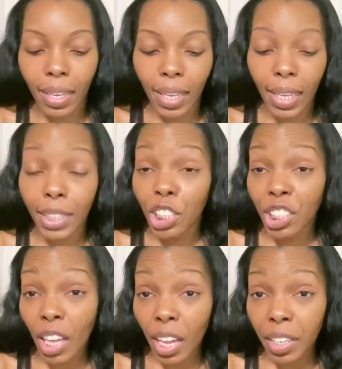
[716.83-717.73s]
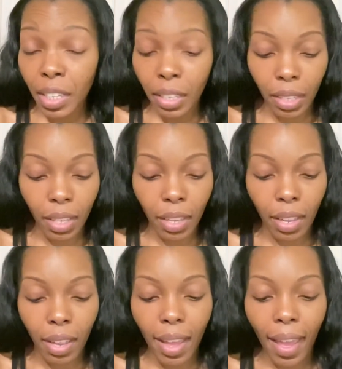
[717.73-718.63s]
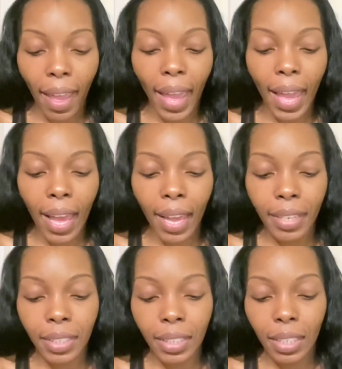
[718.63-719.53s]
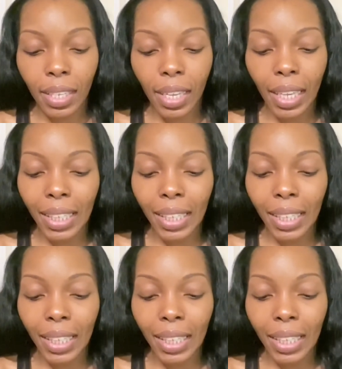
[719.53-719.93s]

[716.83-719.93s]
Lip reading: It sud and it